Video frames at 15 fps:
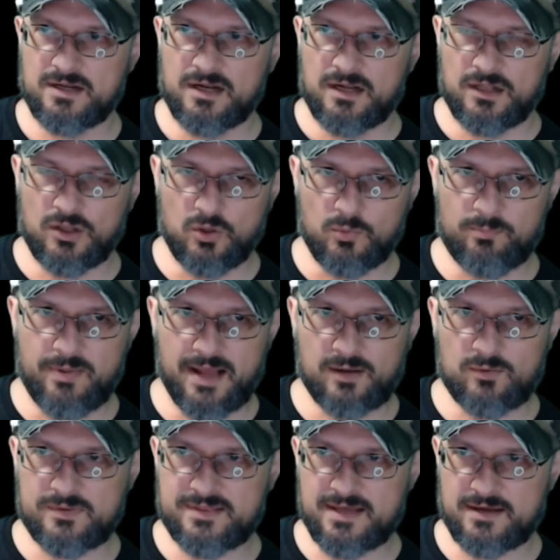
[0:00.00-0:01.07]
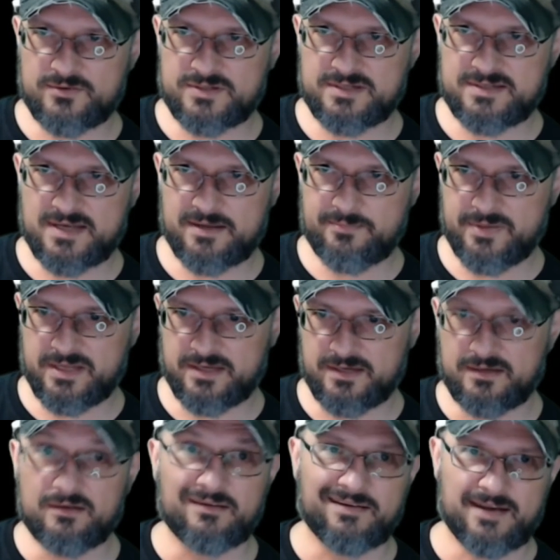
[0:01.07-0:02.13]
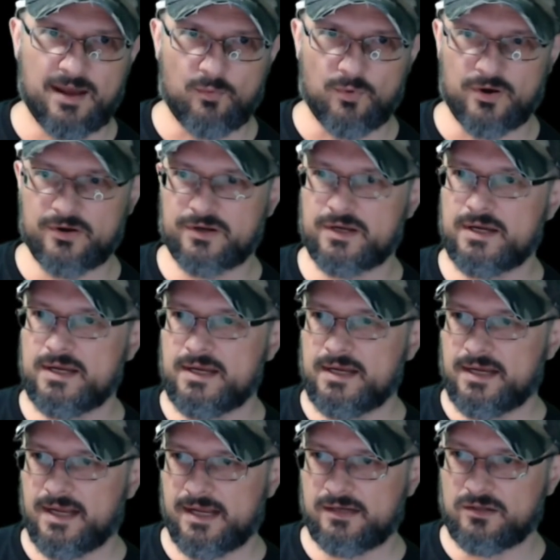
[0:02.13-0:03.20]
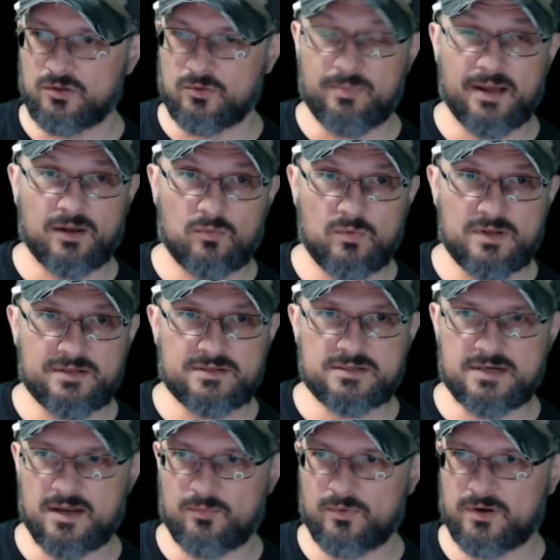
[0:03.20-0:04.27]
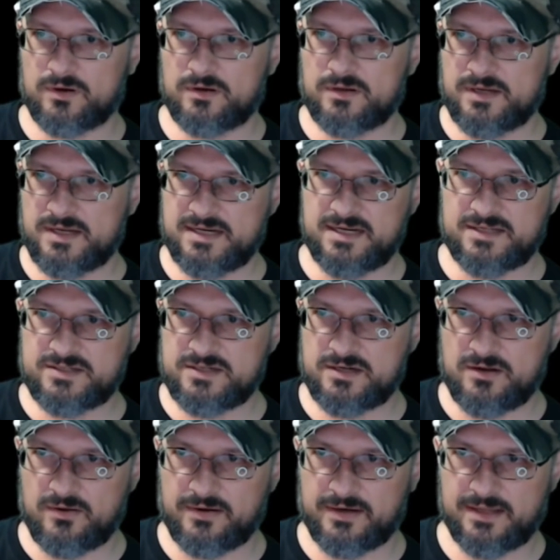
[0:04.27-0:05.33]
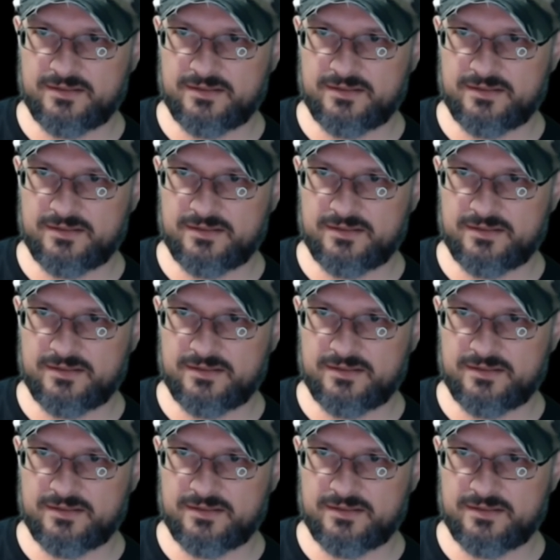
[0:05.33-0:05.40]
Loopback 1000's IP network and loopback 1's network. It needs to know how to get there.